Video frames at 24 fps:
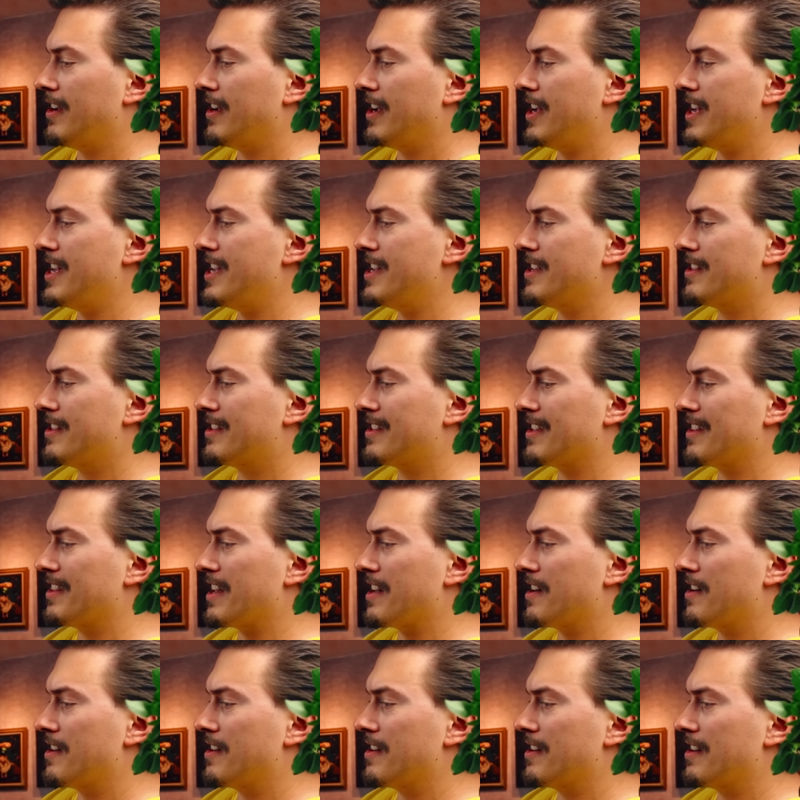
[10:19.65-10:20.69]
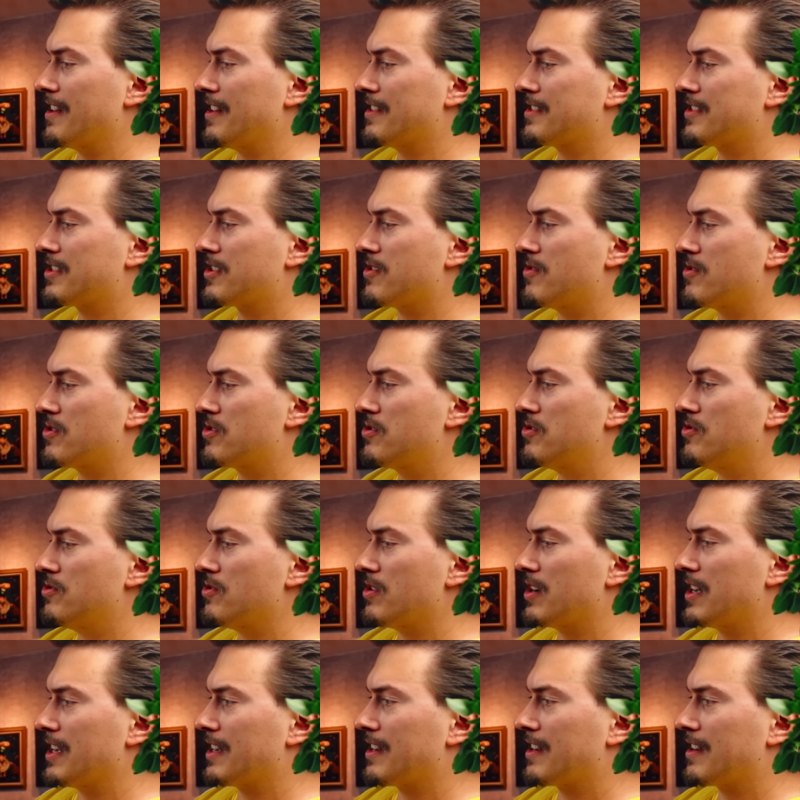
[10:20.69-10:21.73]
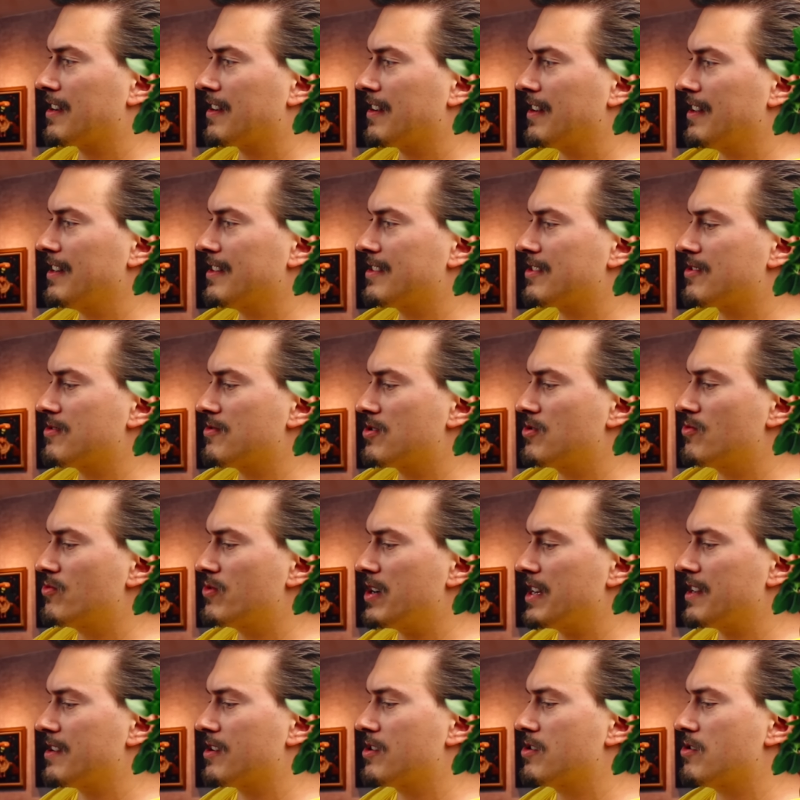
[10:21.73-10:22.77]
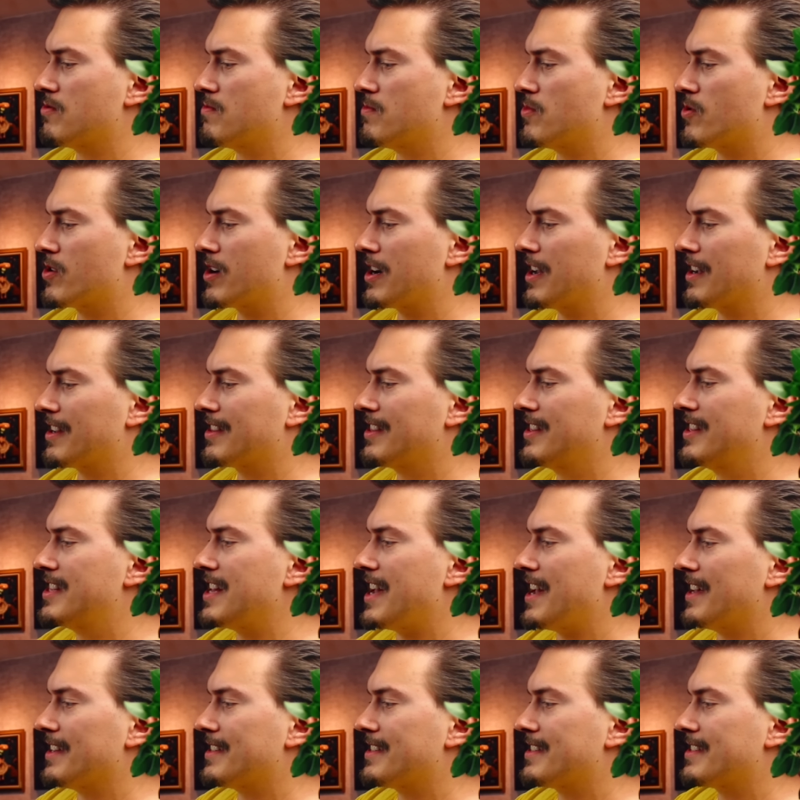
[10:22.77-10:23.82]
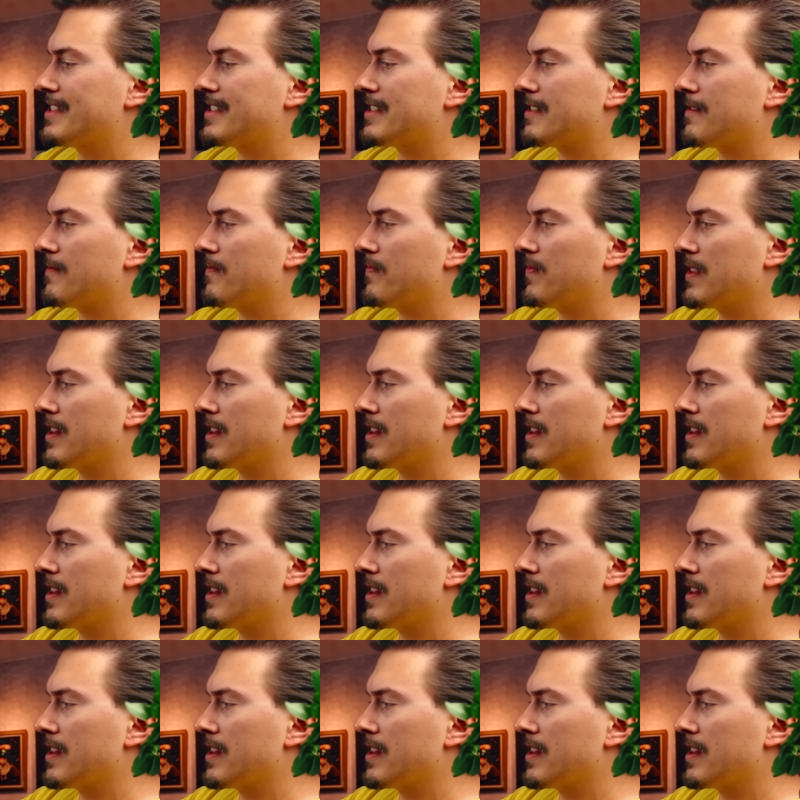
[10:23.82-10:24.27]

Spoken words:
eight, and then it's going to like it's going to go more like this